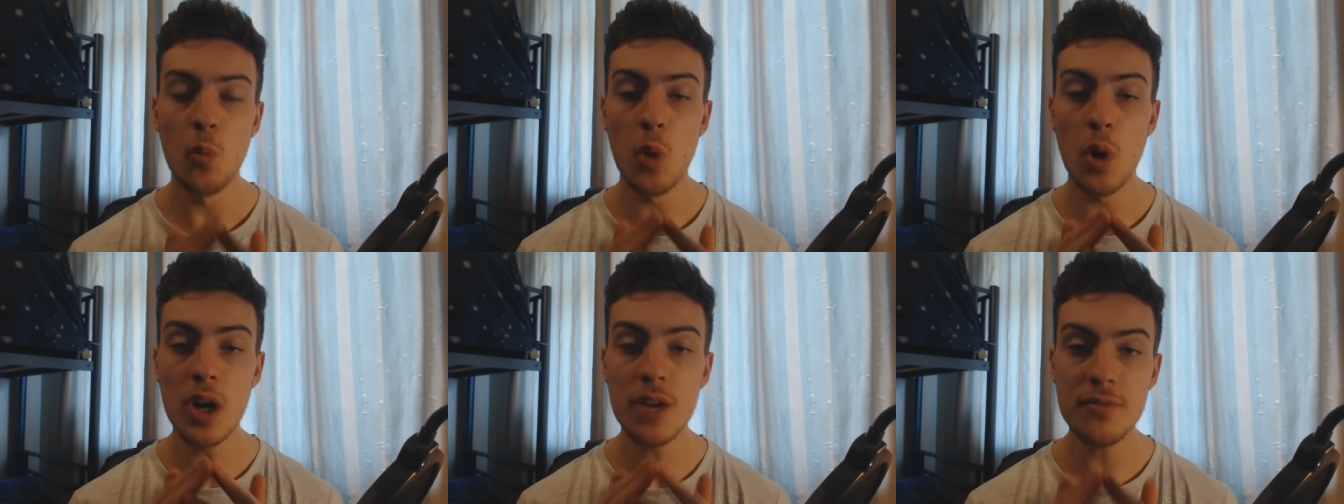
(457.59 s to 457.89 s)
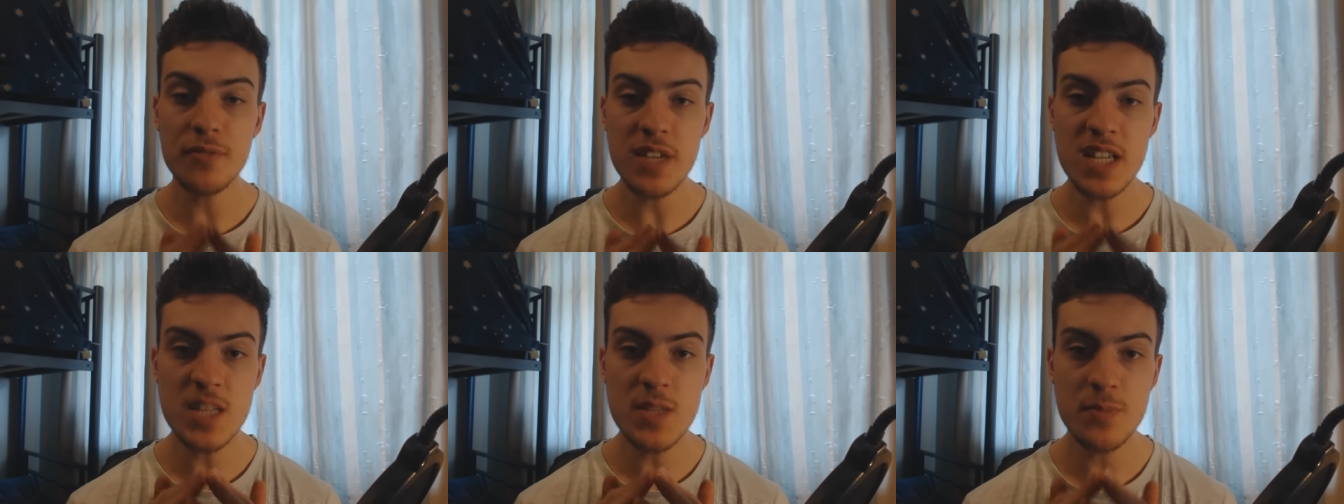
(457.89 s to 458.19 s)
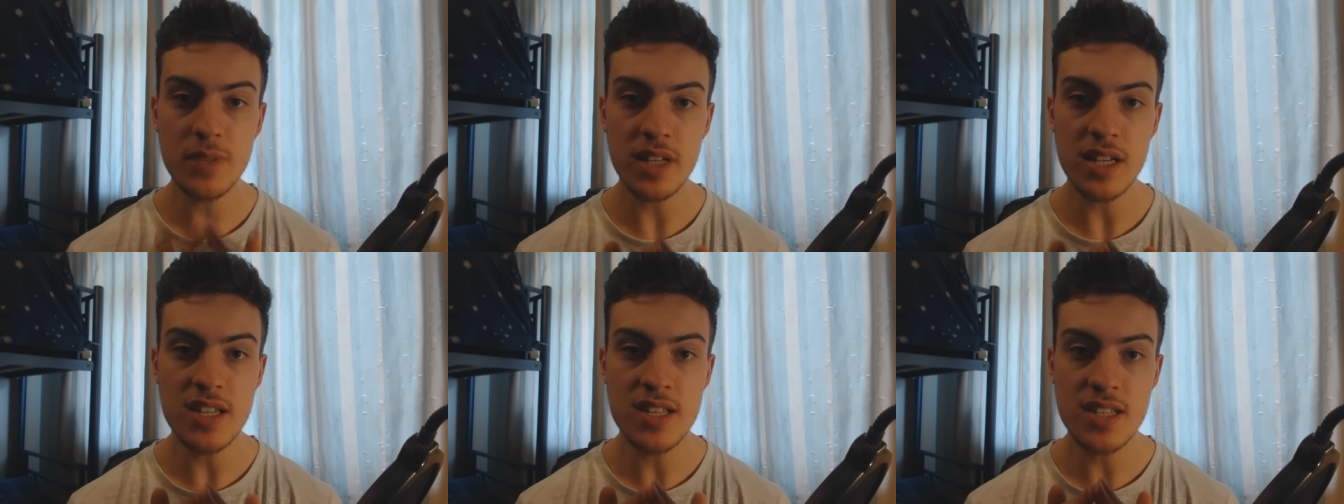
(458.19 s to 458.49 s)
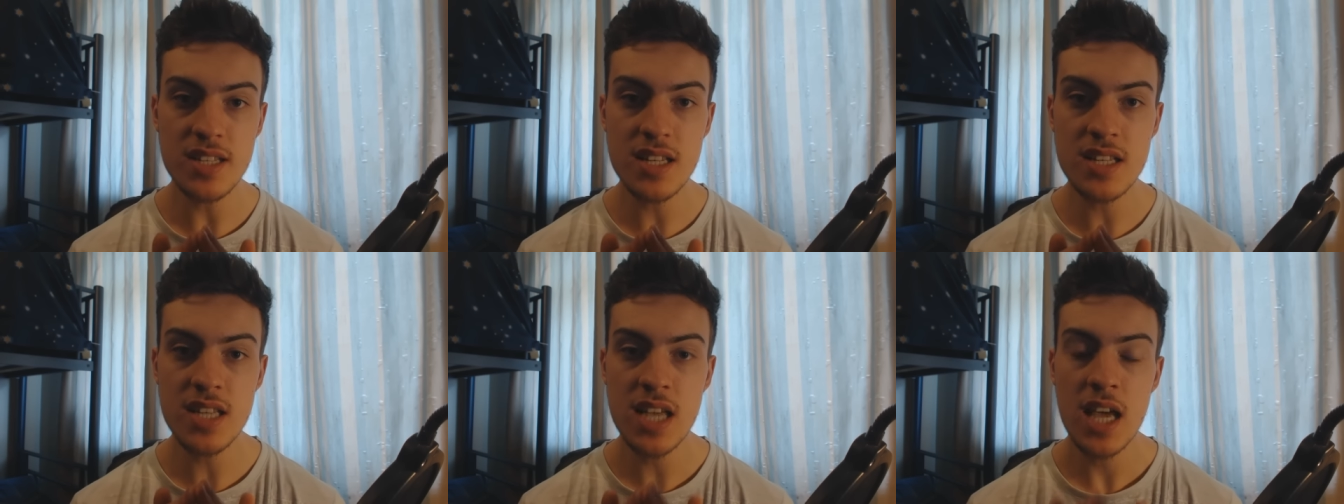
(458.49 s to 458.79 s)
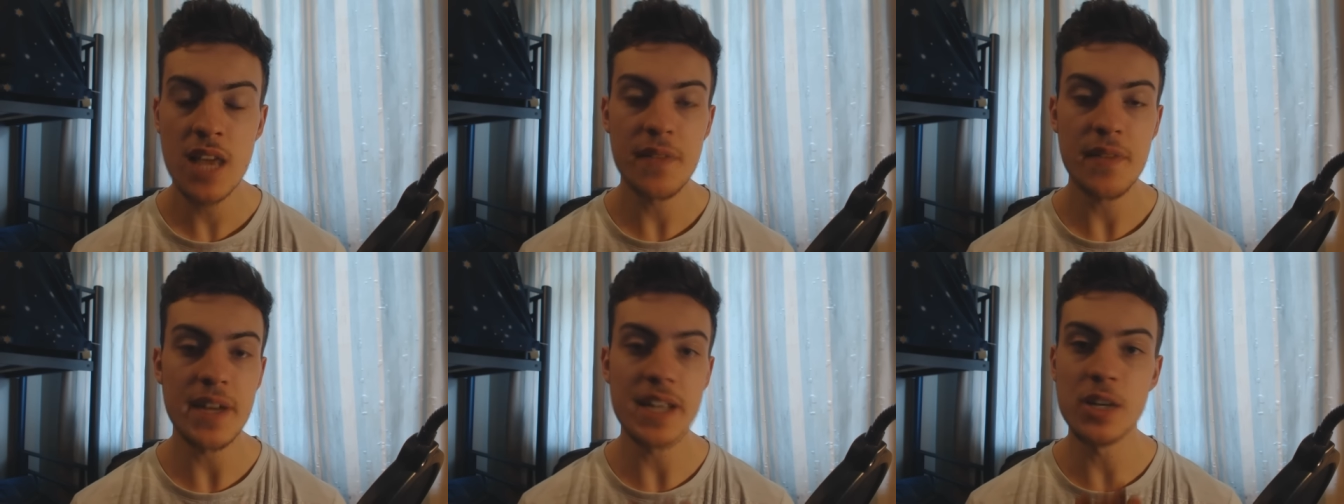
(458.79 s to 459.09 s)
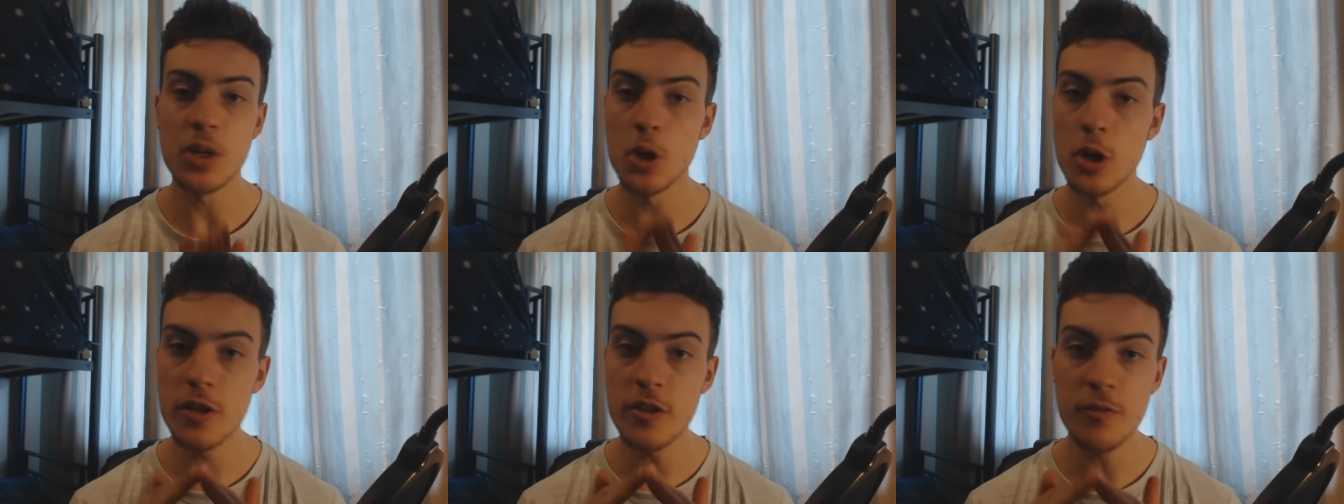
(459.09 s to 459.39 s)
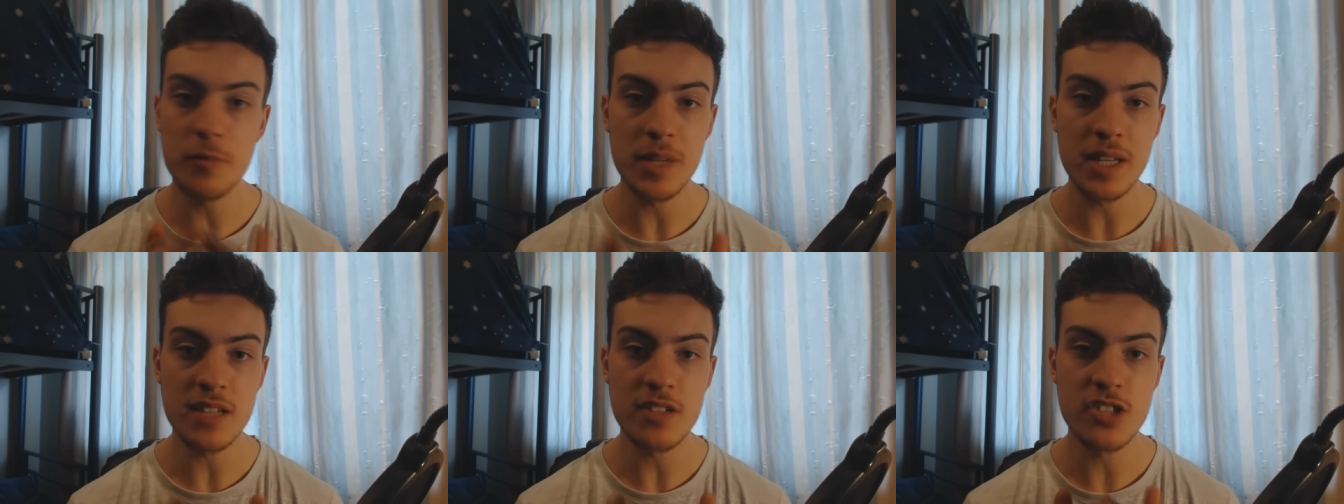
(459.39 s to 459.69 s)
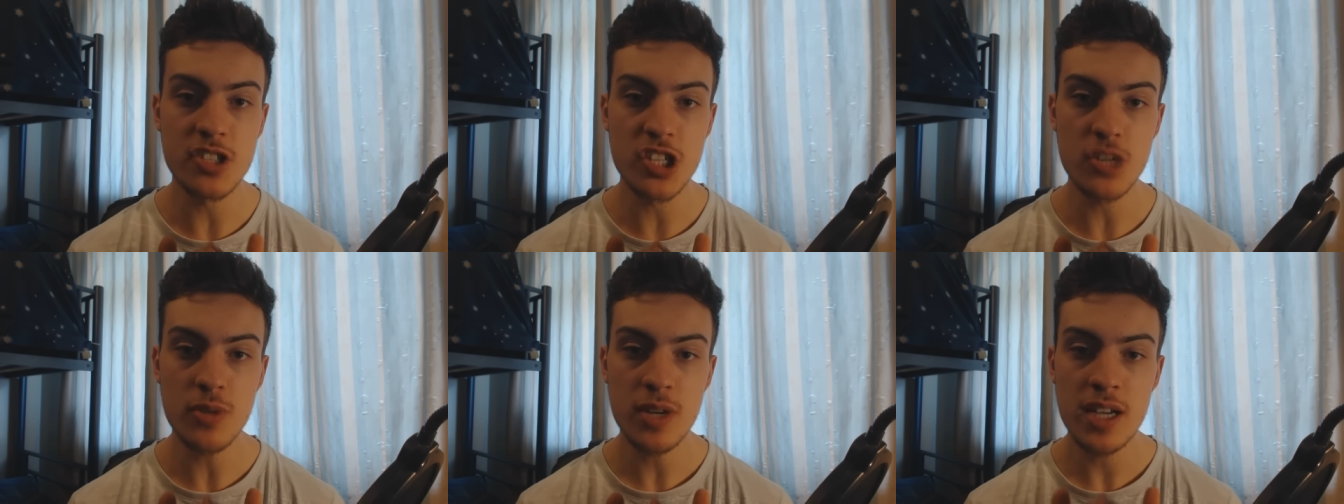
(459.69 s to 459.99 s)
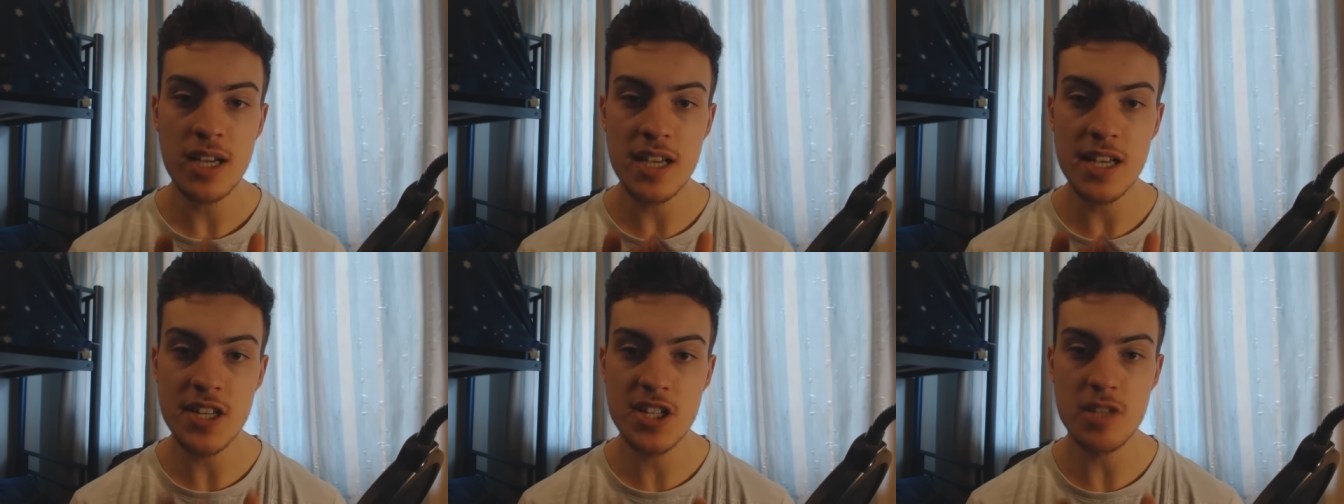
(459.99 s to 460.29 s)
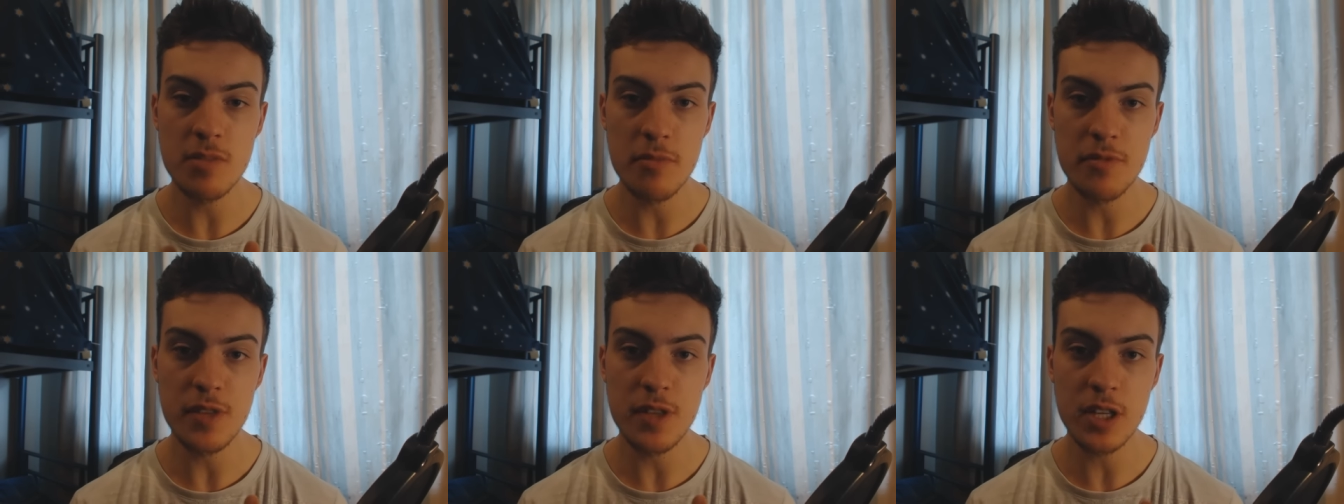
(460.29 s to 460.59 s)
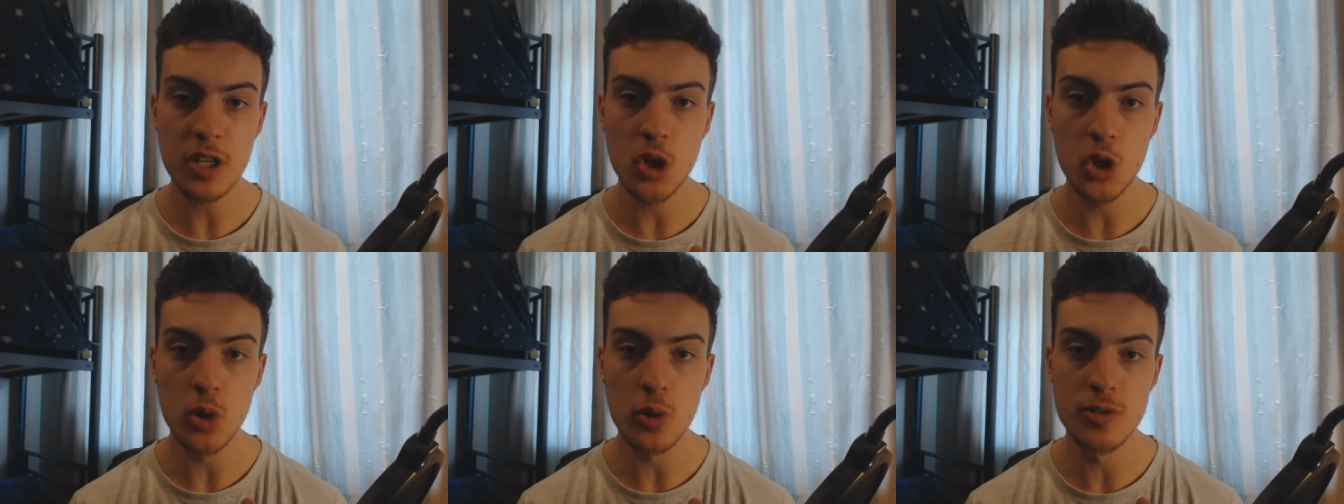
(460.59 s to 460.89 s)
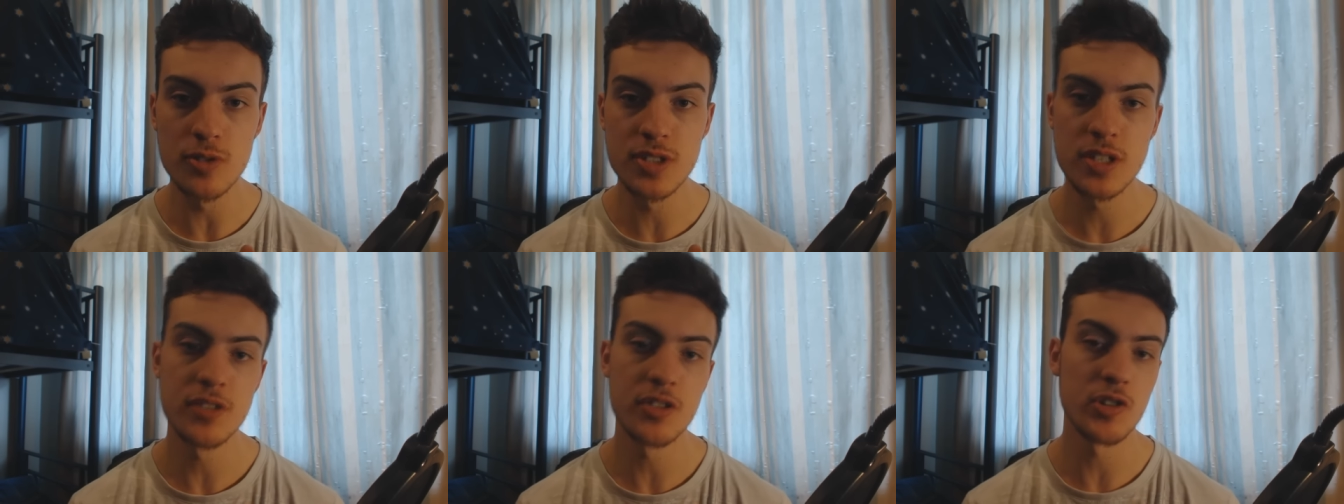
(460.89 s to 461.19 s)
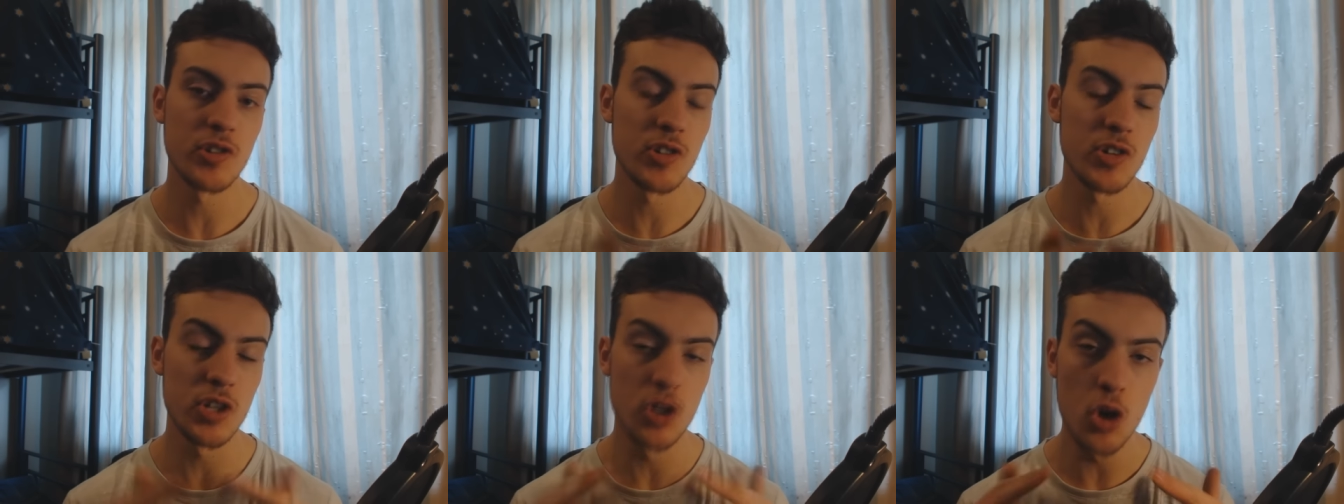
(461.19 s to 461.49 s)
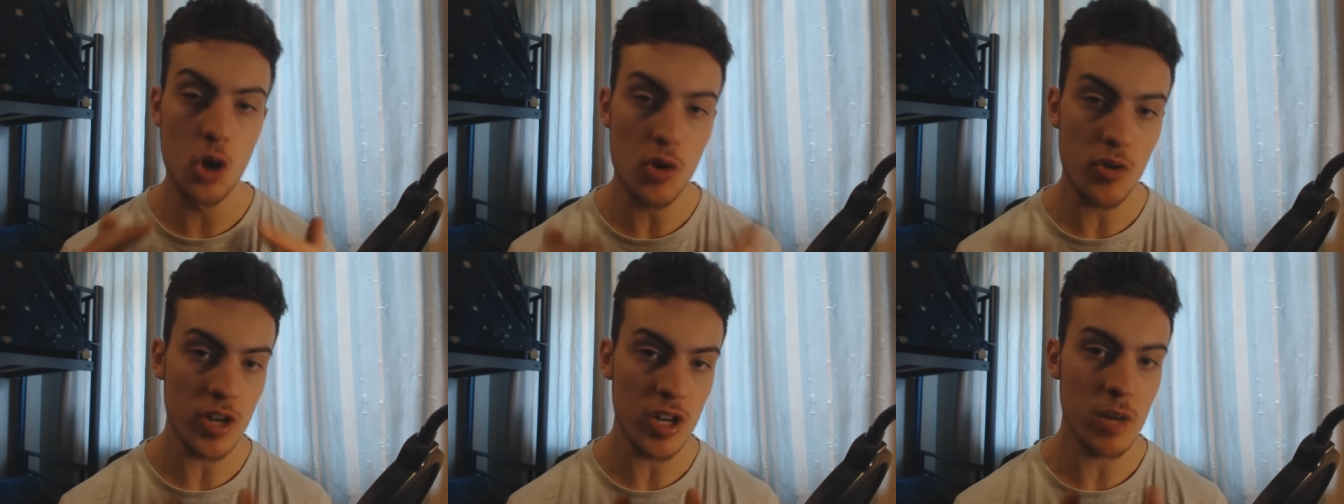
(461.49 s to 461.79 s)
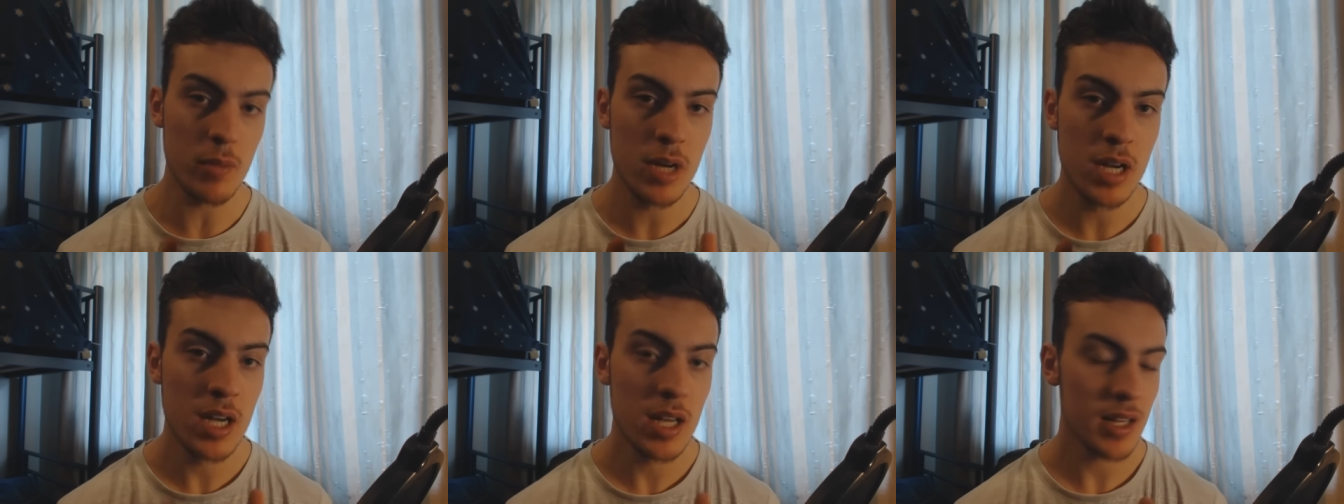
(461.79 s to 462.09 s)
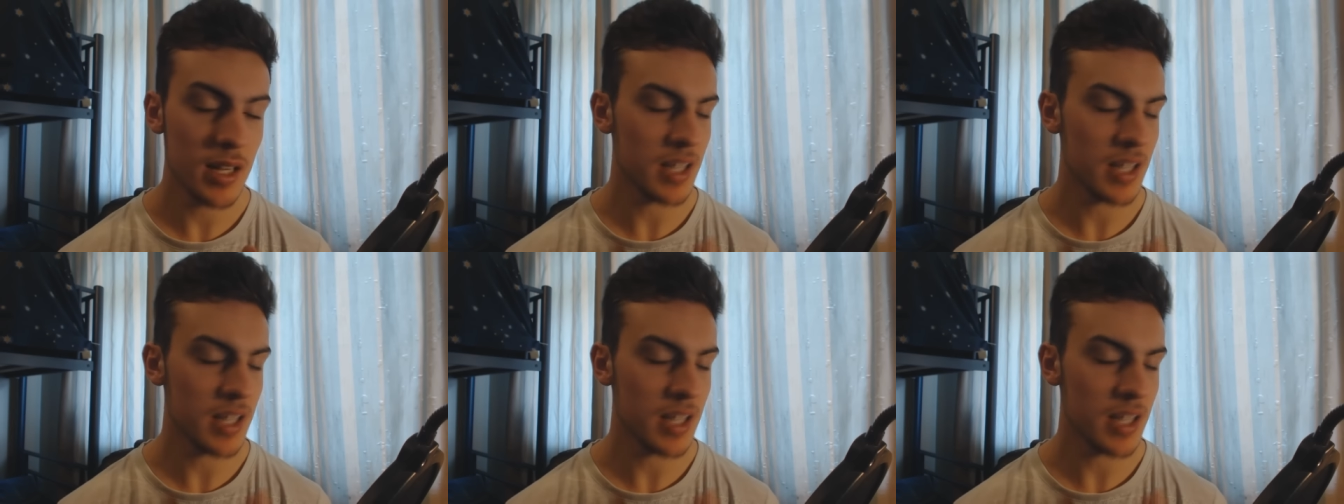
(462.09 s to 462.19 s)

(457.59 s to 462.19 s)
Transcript: One of these places that he could have been to is something called the Kronorium.